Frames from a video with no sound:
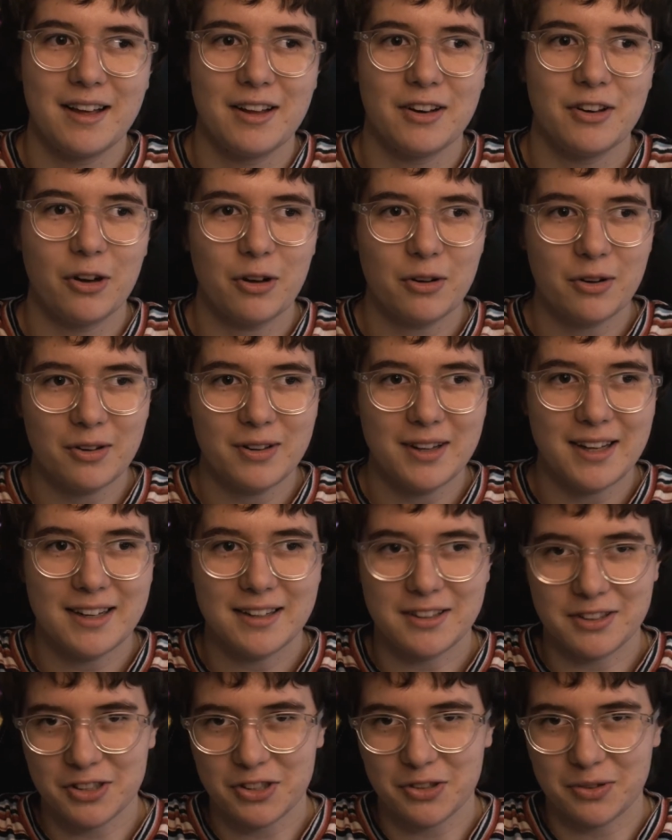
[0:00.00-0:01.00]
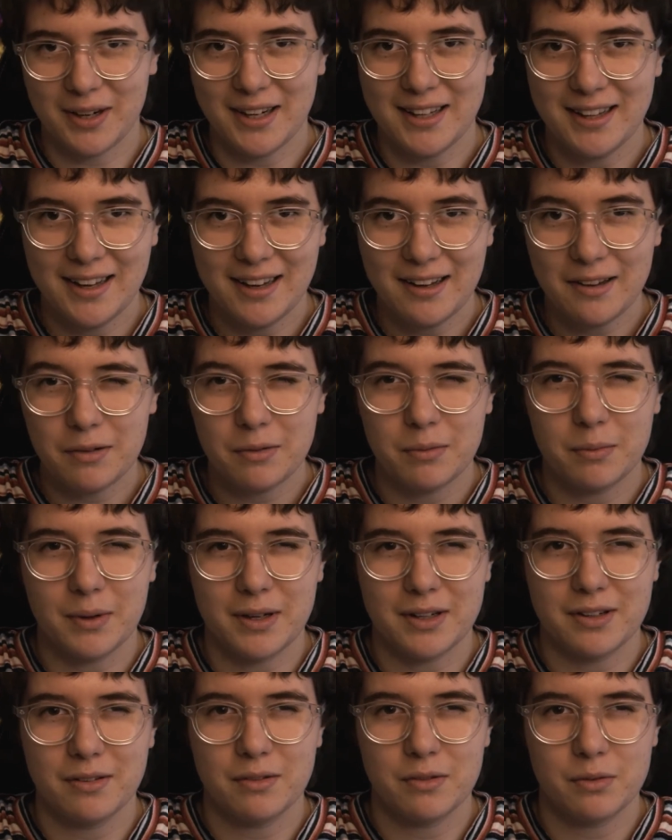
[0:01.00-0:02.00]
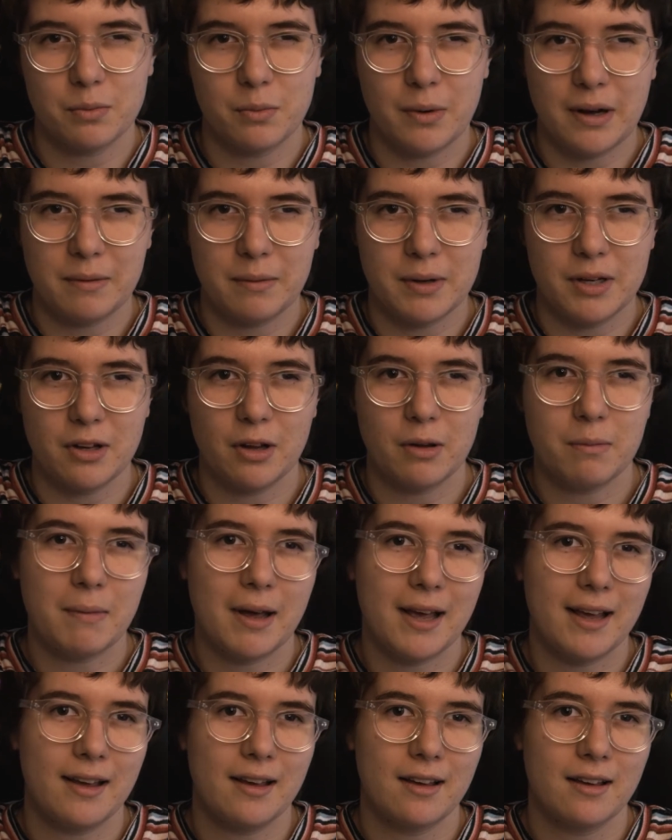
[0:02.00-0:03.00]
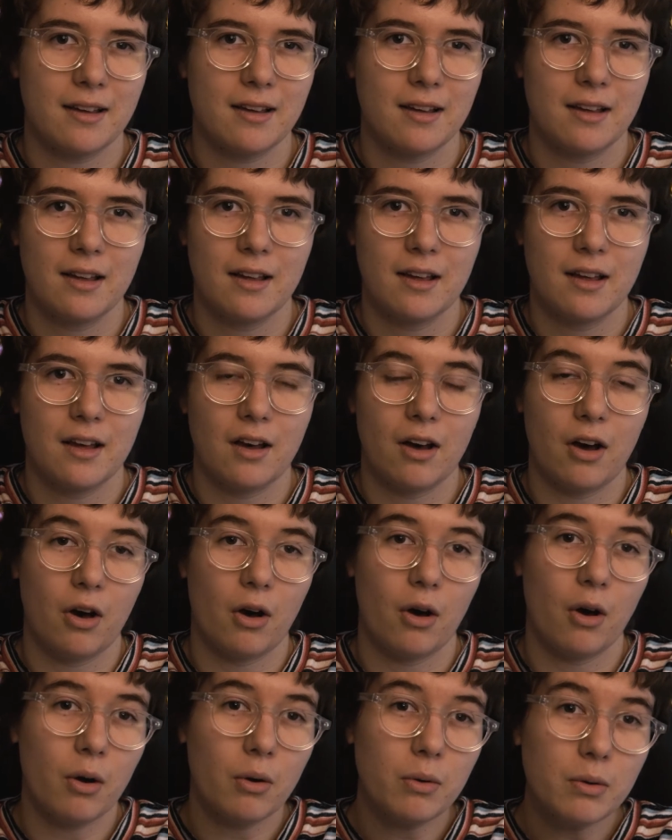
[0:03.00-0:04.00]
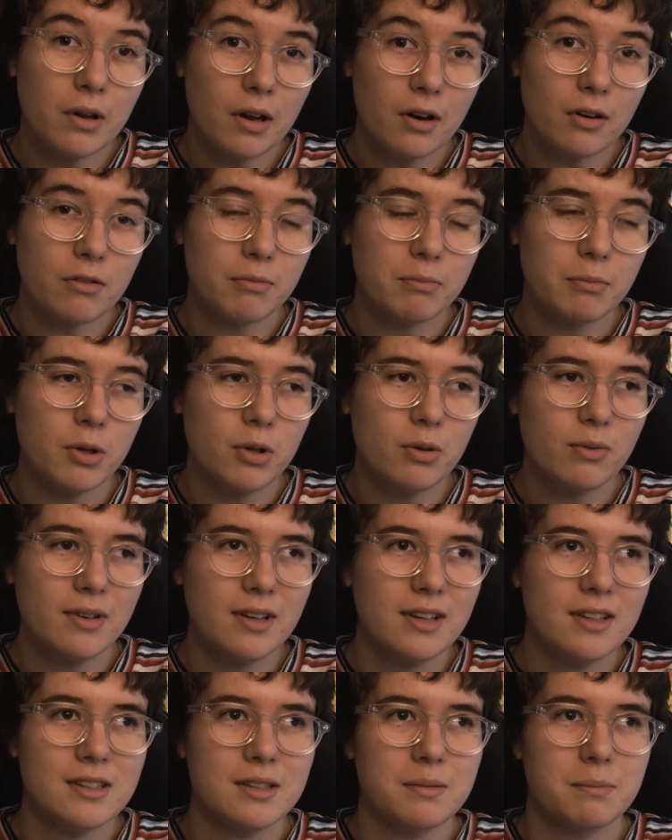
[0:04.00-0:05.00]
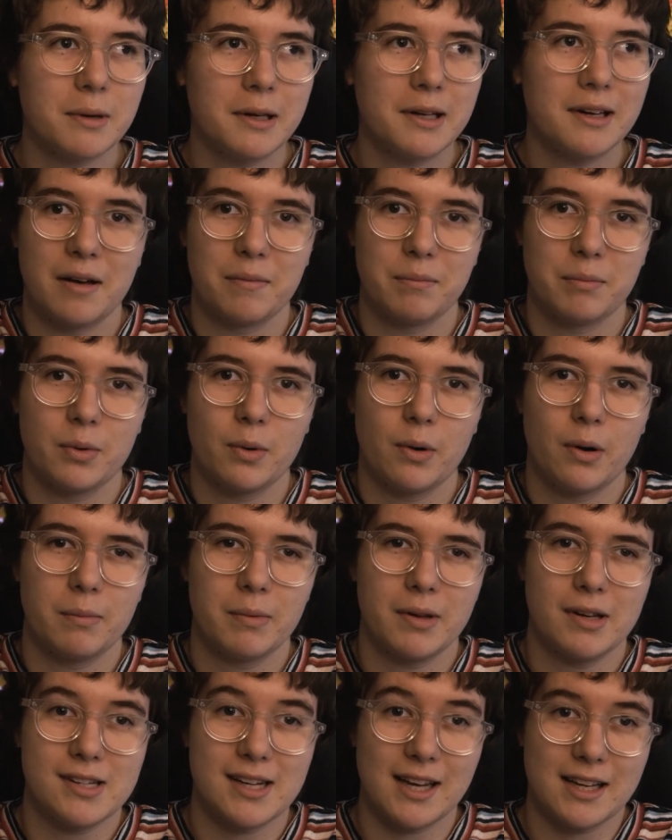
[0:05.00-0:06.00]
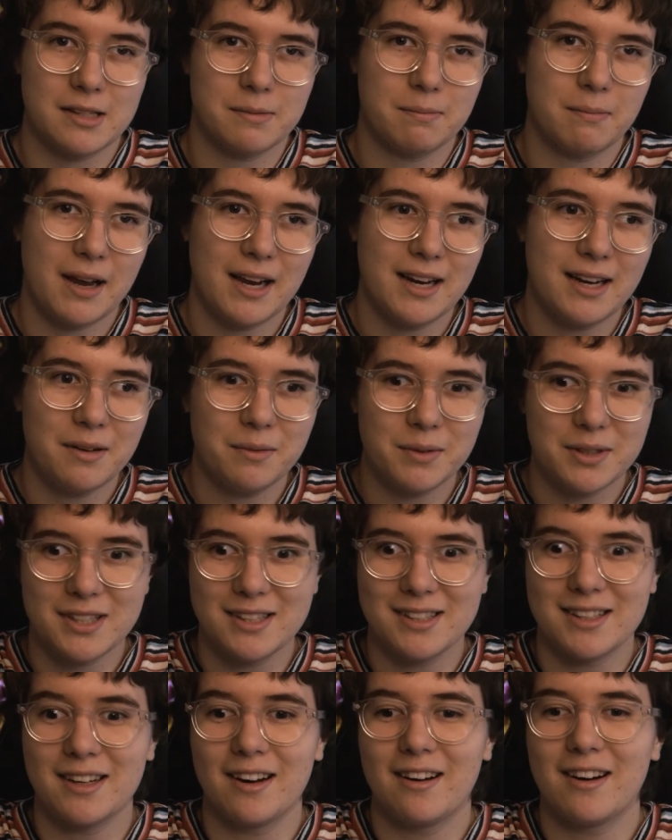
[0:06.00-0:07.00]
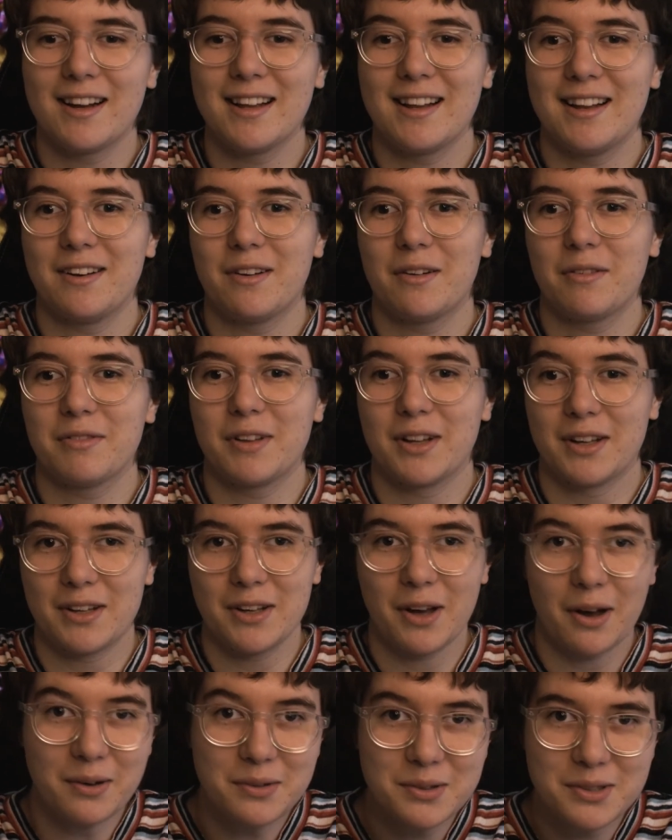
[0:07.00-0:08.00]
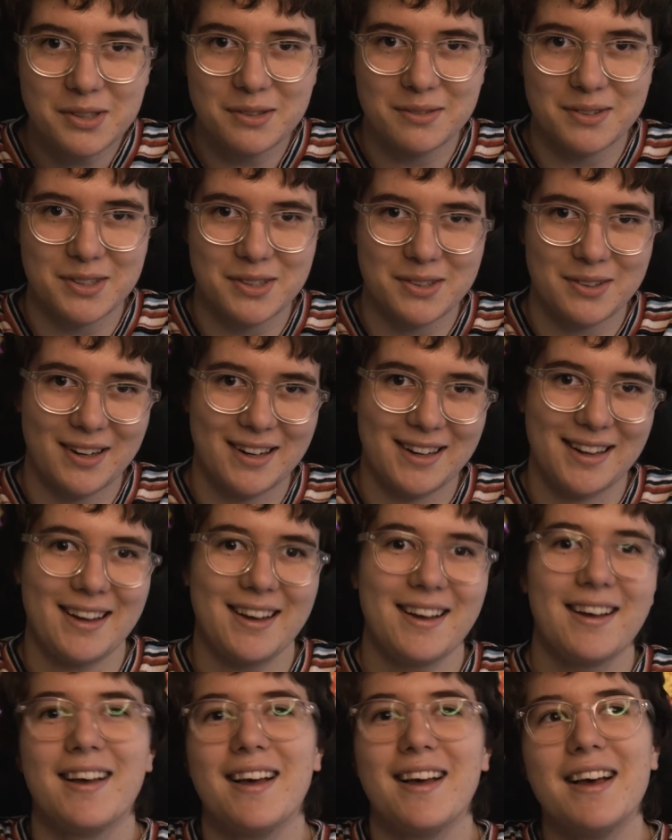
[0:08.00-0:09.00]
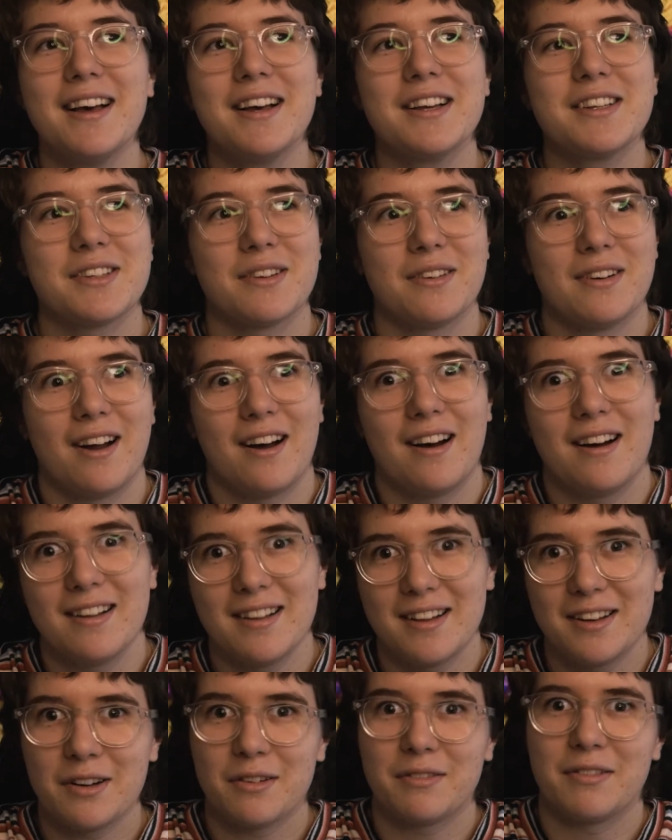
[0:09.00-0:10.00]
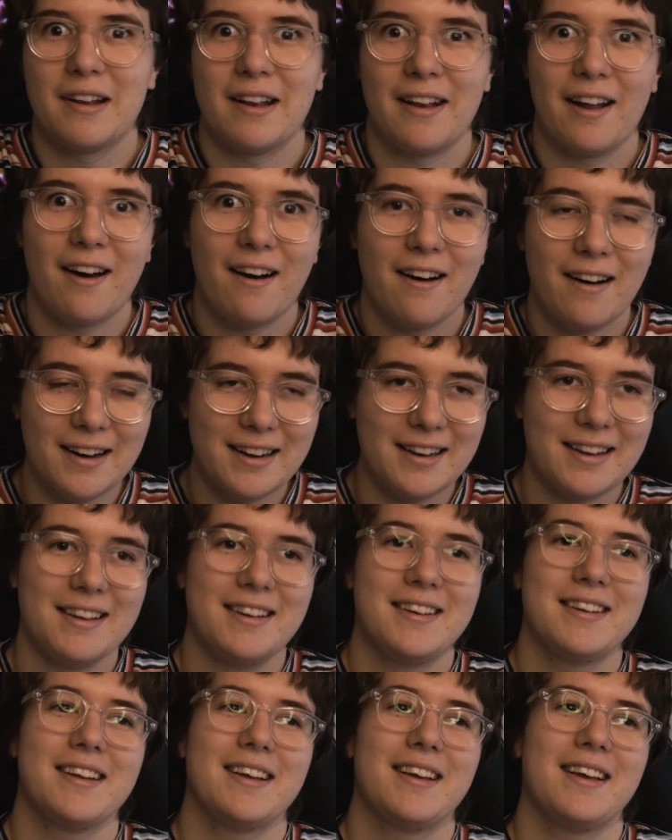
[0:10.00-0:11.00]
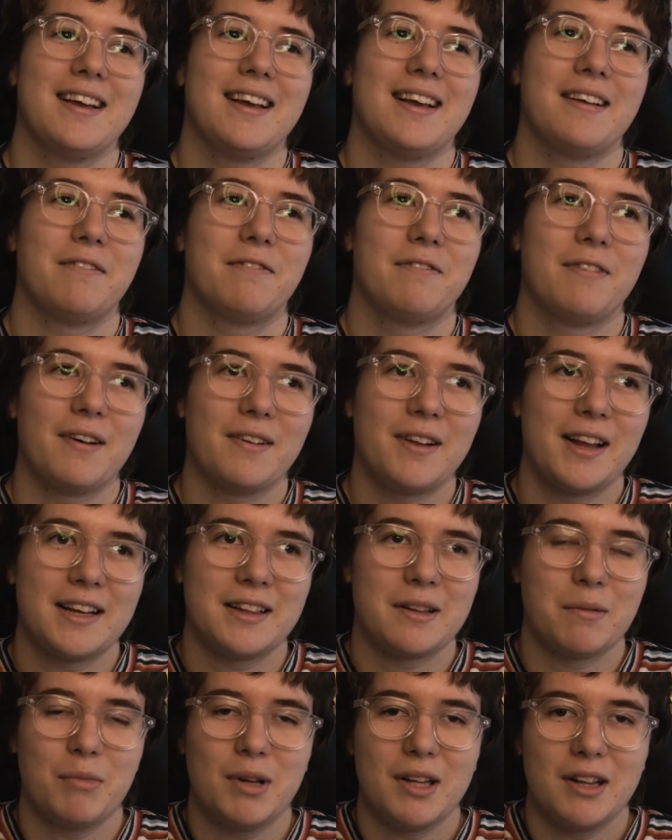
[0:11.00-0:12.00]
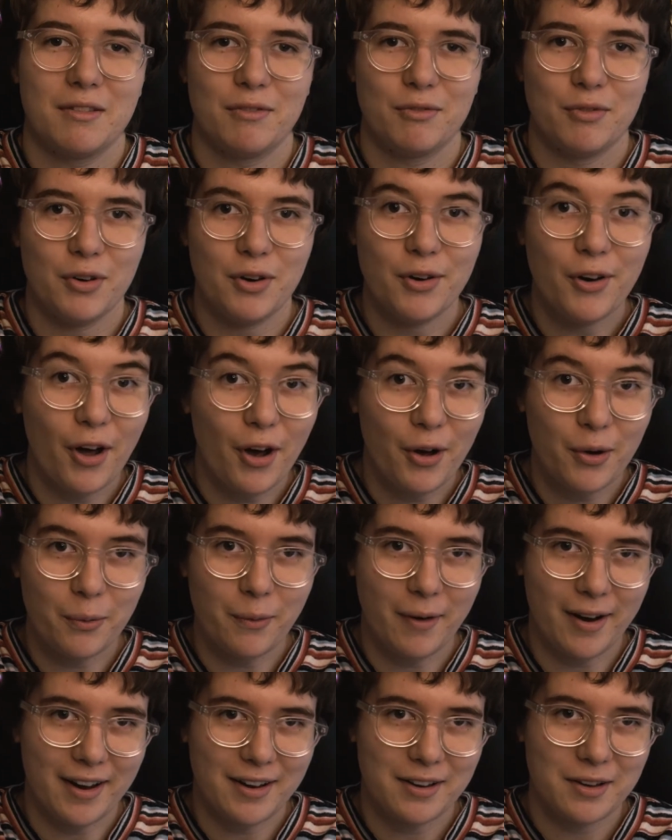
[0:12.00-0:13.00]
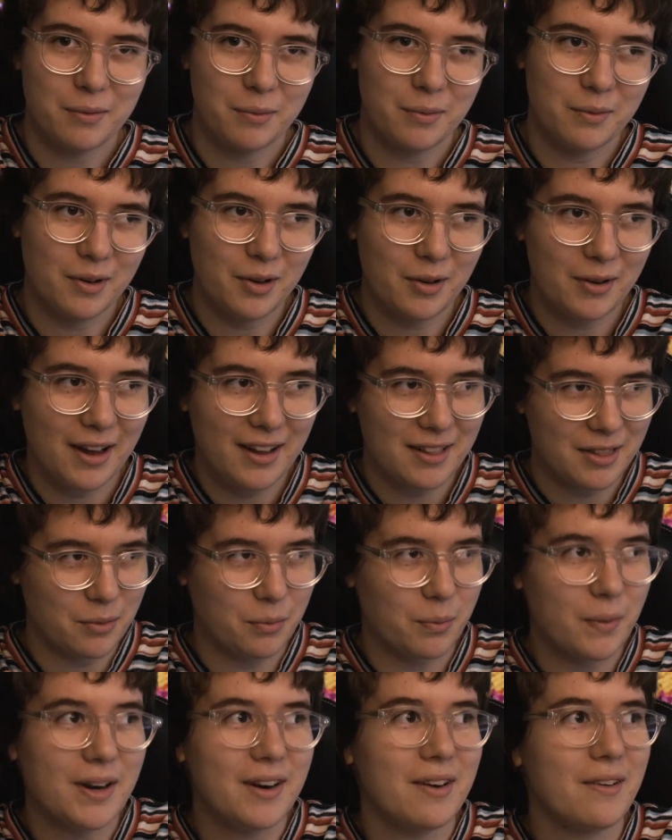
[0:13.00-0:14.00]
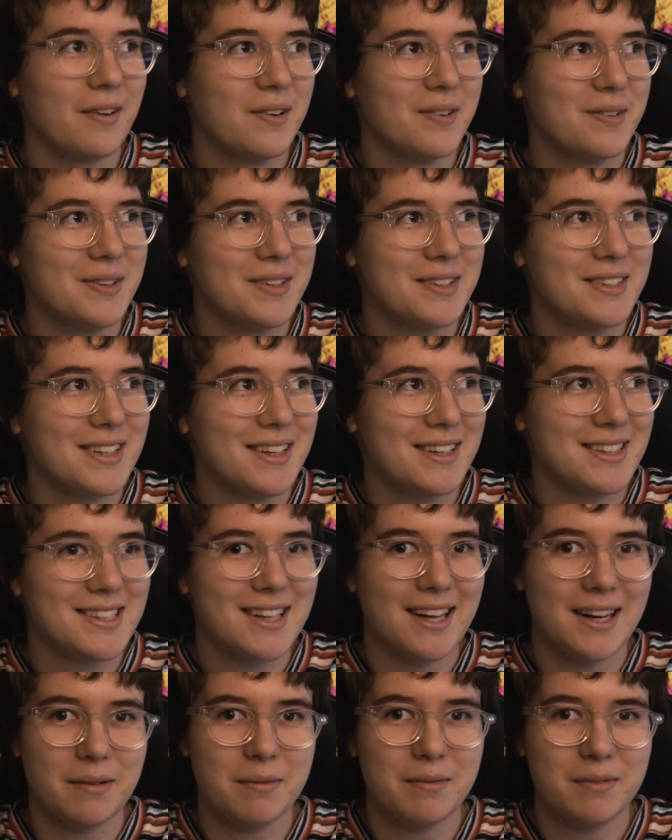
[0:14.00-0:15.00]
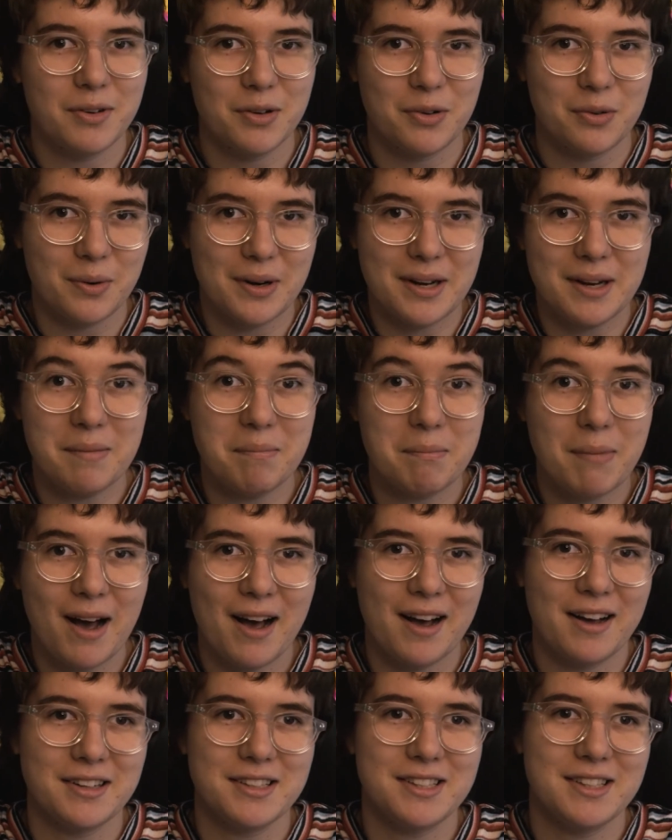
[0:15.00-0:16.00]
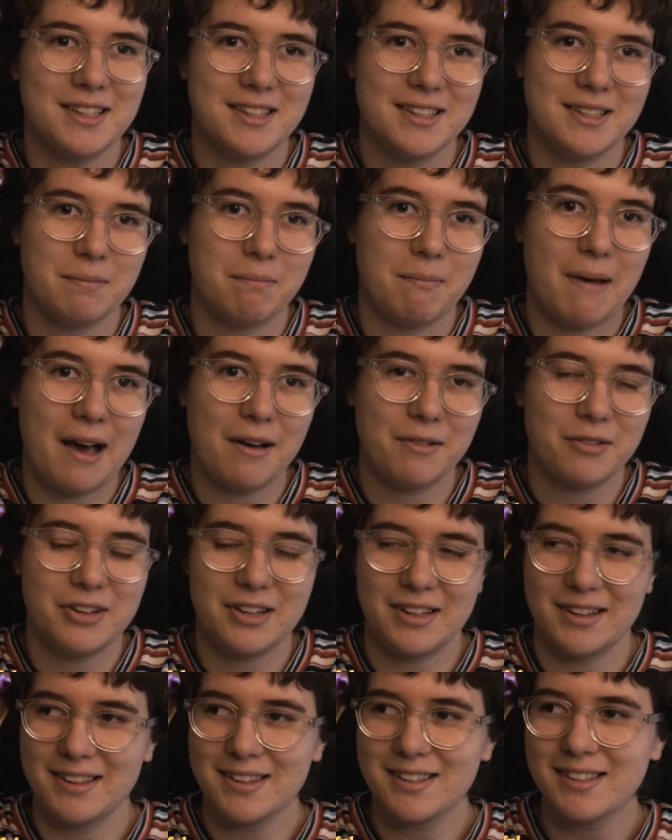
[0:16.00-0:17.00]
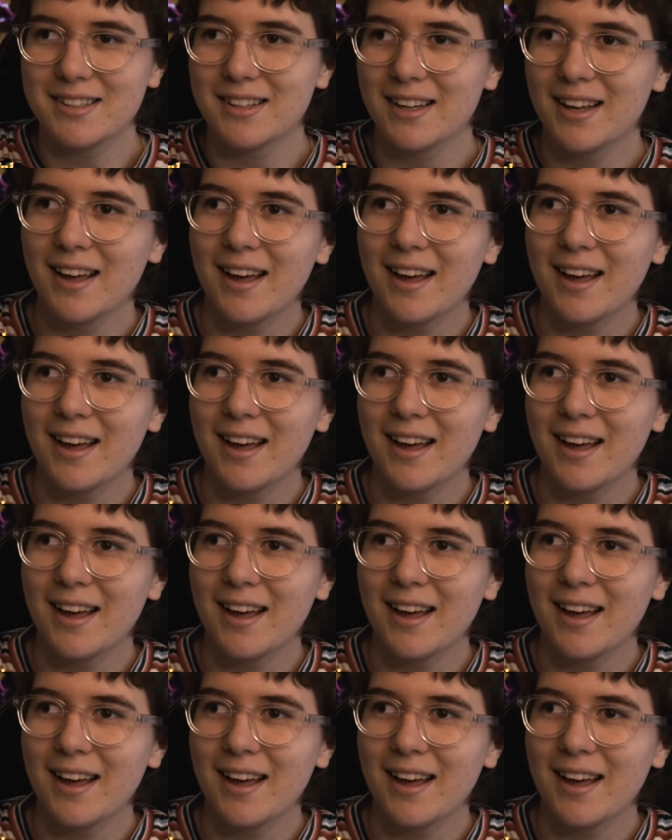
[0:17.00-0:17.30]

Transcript: not only in Australia, where we don't make a whole lot of movies, but I grew up in Tasmania, which is an island off the coast of Australia. So an island off an island, it felt like the middle of nowhere. You look out the window and all you see is like green pastures and mountains.